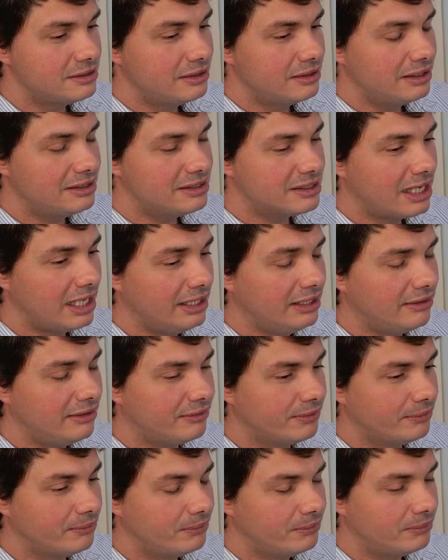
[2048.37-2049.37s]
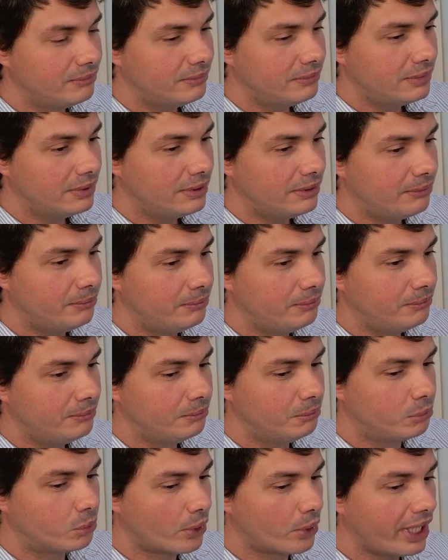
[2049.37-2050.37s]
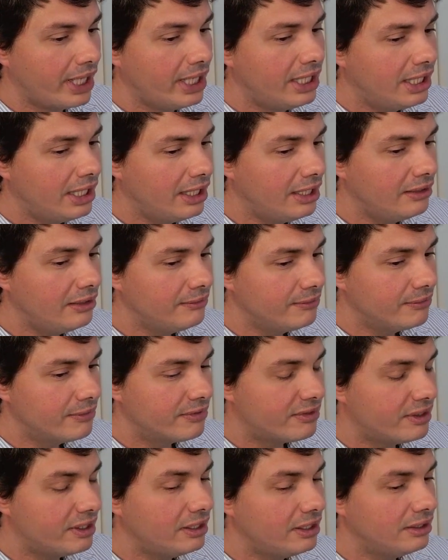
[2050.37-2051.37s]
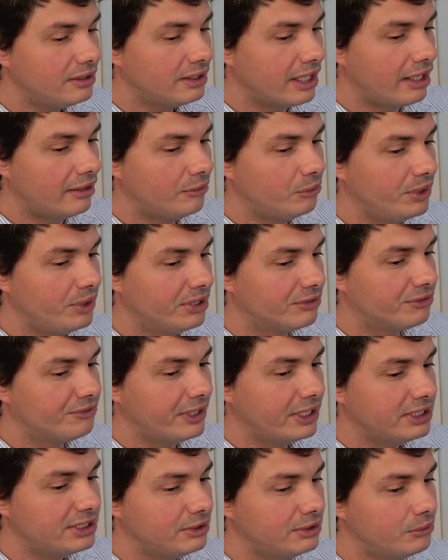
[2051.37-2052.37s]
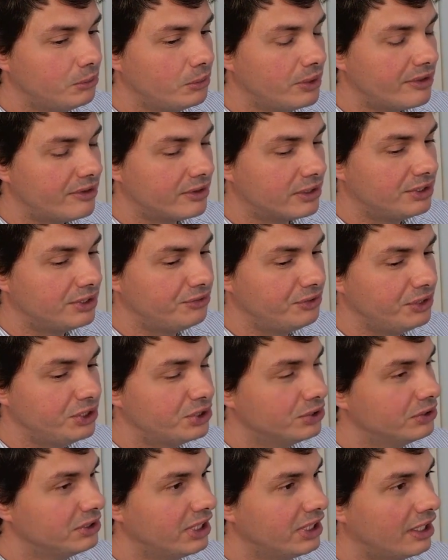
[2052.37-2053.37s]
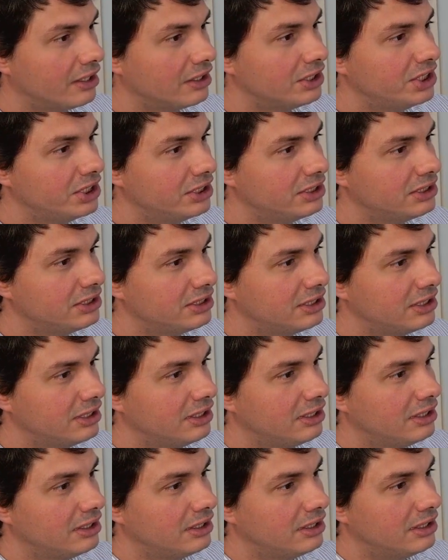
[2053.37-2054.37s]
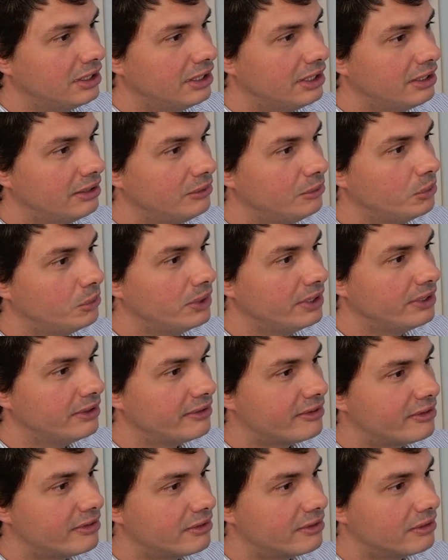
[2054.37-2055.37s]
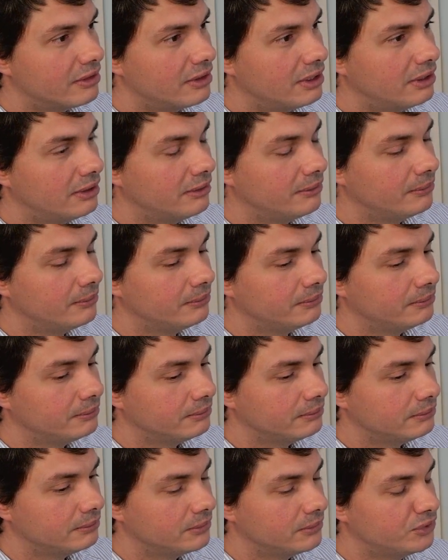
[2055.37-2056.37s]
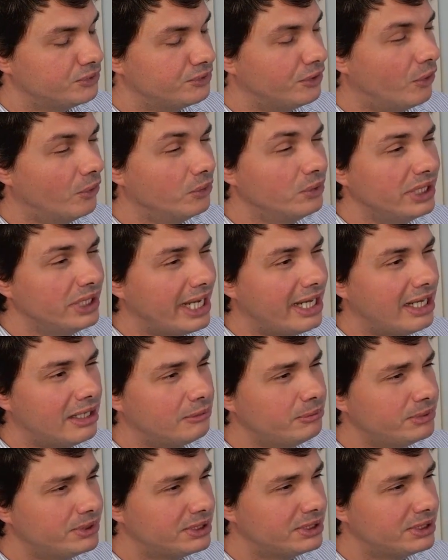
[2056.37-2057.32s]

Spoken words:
kind of a breaking thing that we are facing with artificial intelligence and with phone apps.